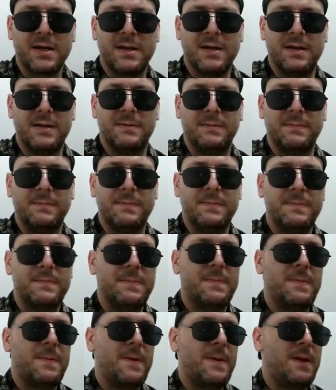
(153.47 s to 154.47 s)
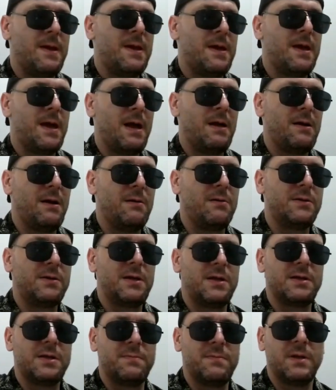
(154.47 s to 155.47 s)
I would
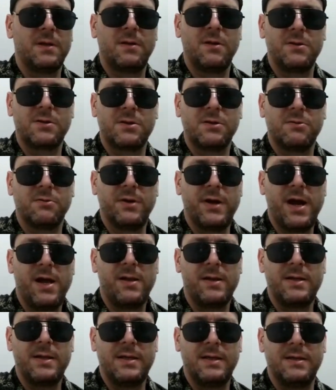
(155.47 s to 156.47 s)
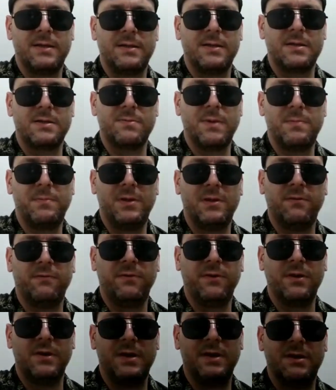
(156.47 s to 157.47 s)
say something closer to reality is maybe the
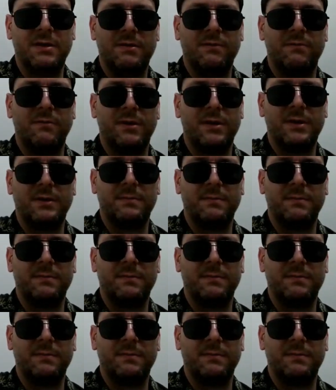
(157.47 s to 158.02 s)
feeling of,